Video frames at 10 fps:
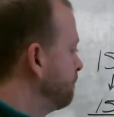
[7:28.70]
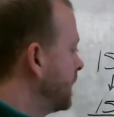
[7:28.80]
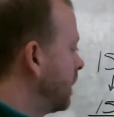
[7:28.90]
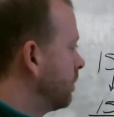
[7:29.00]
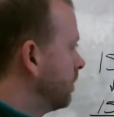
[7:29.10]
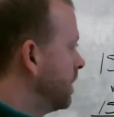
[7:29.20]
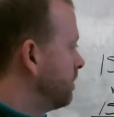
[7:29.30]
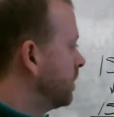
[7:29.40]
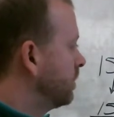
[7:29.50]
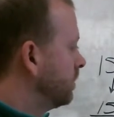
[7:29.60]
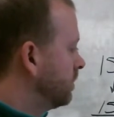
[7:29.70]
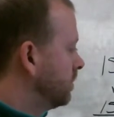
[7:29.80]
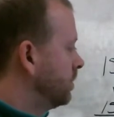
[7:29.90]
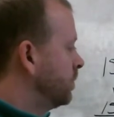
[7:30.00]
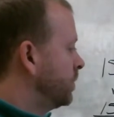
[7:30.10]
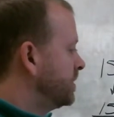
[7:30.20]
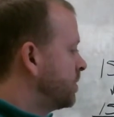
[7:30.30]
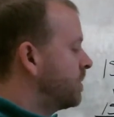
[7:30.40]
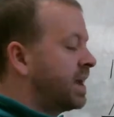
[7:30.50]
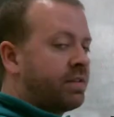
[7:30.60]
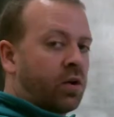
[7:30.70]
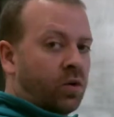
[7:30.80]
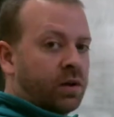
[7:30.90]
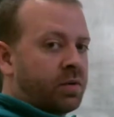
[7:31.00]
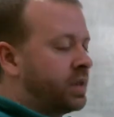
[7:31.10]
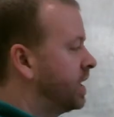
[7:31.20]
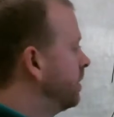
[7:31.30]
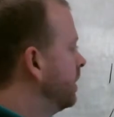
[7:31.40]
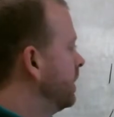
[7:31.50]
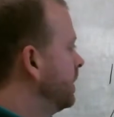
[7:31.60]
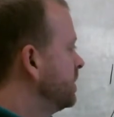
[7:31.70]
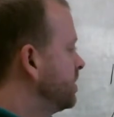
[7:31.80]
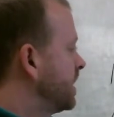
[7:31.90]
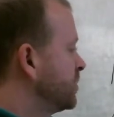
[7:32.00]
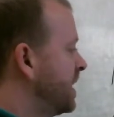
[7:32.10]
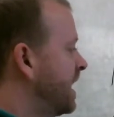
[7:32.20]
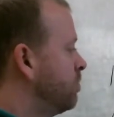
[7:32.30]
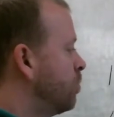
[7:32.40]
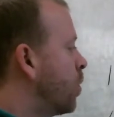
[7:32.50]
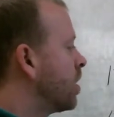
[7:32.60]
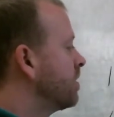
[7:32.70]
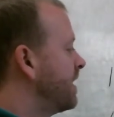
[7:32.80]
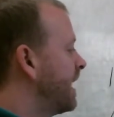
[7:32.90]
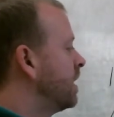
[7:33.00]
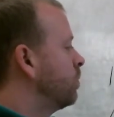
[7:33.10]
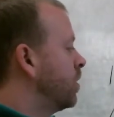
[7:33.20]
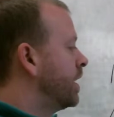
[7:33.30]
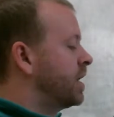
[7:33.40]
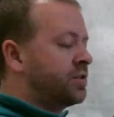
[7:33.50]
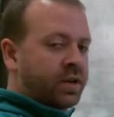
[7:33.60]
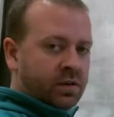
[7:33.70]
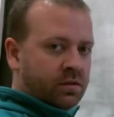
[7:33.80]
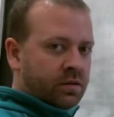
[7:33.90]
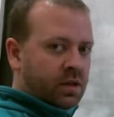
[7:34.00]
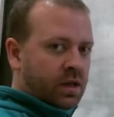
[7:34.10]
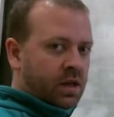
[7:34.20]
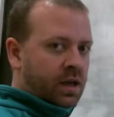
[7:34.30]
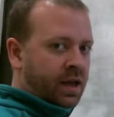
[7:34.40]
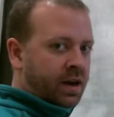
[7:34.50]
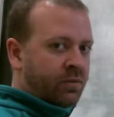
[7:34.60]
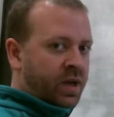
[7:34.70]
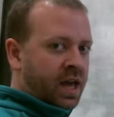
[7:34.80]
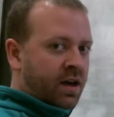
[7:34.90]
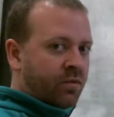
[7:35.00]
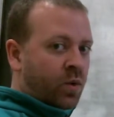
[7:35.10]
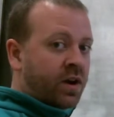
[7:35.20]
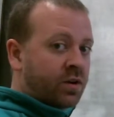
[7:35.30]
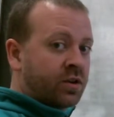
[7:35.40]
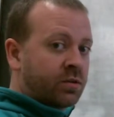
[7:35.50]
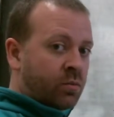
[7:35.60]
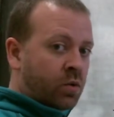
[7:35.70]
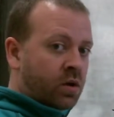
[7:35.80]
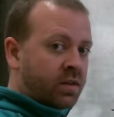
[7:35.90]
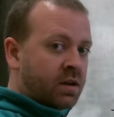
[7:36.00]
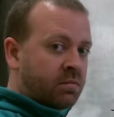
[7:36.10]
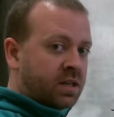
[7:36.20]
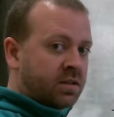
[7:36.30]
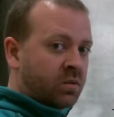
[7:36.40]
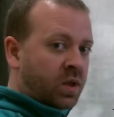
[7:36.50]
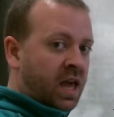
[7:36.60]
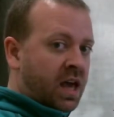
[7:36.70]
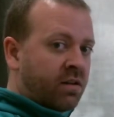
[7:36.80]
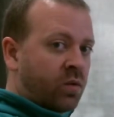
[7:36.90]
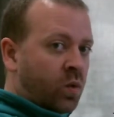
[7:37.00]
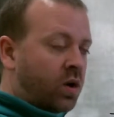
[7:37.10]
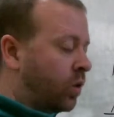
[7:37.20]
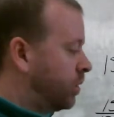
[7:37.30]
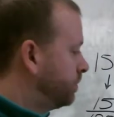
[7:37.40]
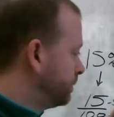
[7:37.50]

Now, remember, the reason why we have that whole number there is because we had more than 100. And if we have 100 or more, that means that we have one whole.